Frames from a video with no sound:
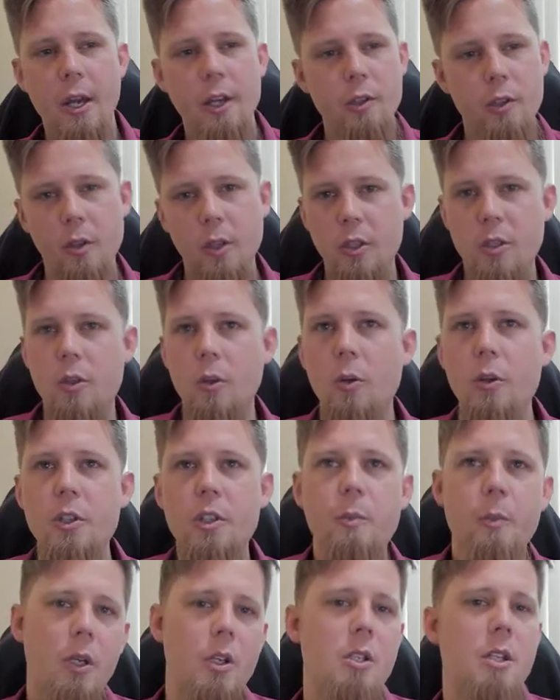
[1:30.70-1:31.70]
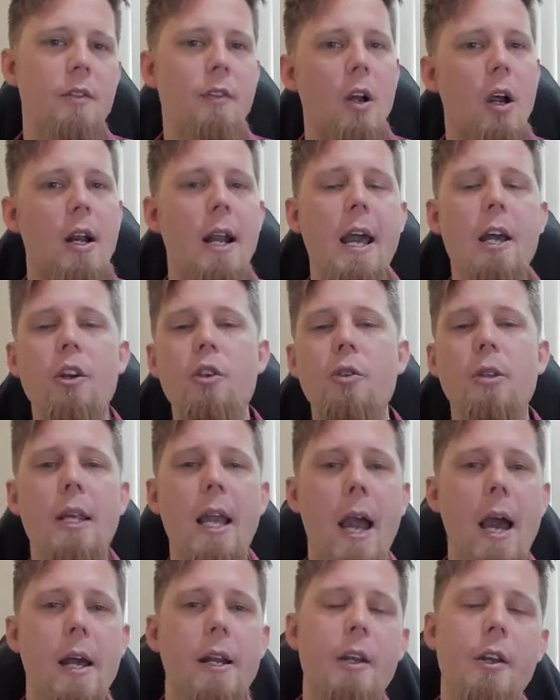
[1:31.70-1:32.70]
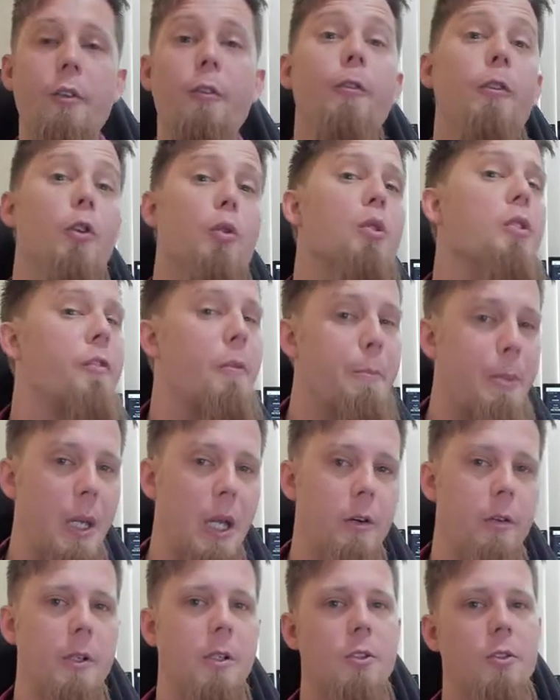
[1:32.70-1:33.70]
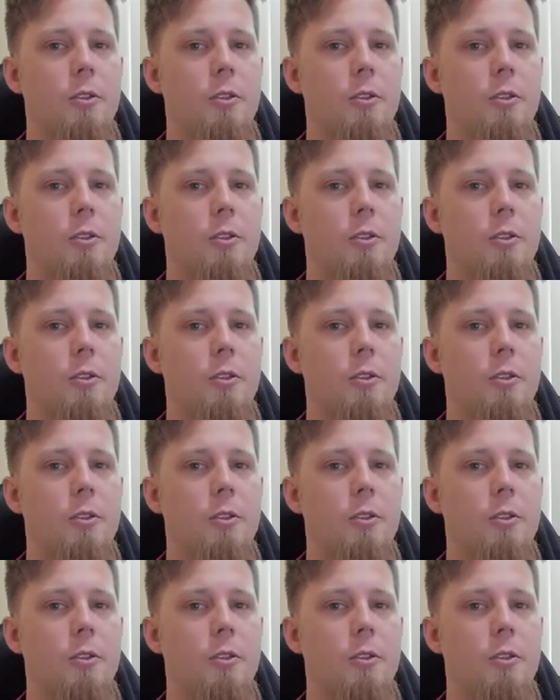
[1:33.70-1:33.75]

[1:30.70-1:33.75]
So this is also because they've gone and actually added a few different peerings.